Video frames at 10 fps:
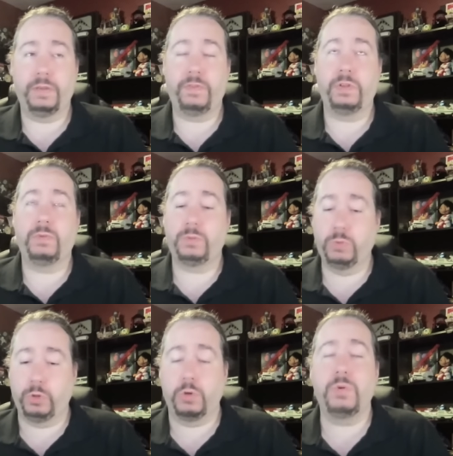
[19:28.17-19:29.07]
If you
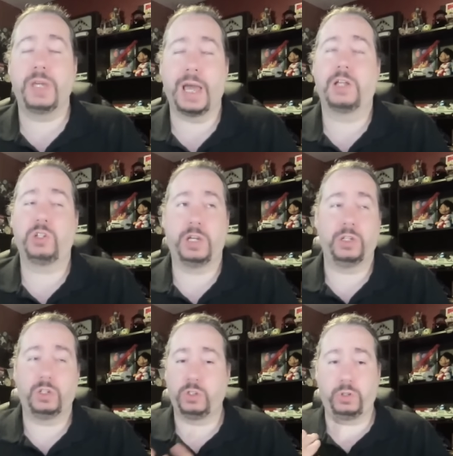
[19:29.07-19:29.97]
do catch
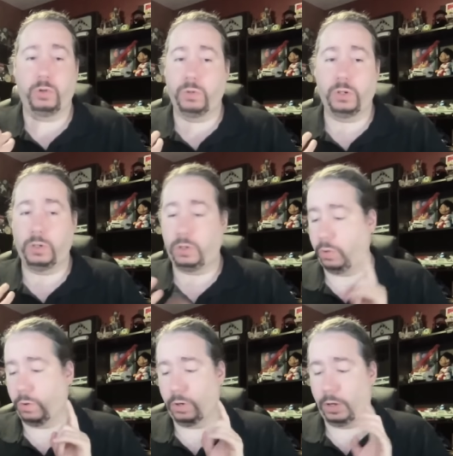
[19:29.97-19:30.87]
a student
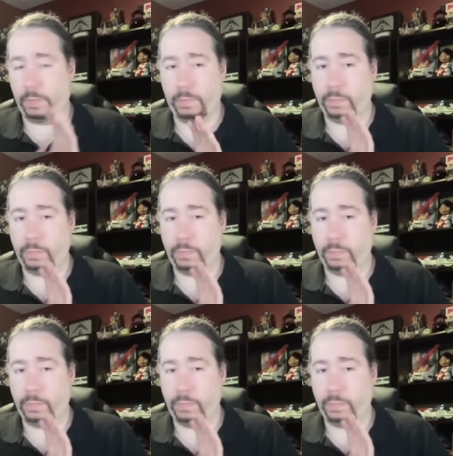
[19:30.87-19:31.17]
or a